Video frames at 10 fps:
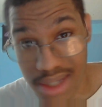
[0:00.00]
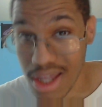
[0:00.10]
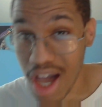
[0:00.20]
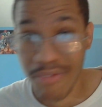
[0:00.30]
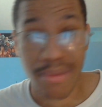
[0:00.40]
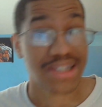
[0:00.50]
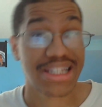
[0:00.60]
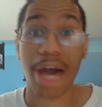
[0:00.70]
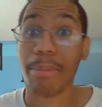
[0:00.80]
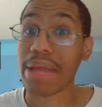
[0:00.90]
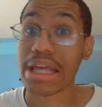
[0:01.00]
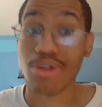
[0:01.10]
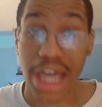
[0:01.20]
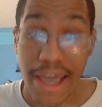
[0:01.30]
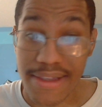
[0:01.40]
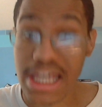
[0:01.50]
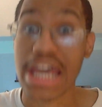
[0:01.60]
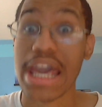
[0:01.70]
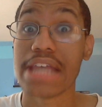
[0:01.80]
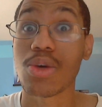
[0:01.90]
and Doflamingo's not playing no games.
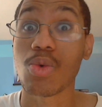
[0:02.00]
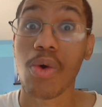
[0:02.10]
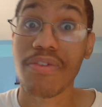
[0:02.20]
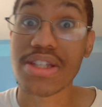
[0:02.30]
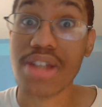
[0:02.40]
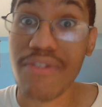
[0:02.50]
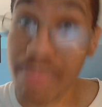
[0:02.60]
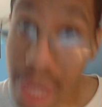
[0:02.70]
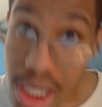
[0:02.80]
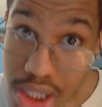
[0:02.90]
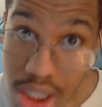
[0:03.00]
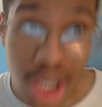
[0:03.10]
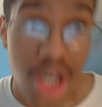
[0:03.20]
He's a ruthless son of a bitch.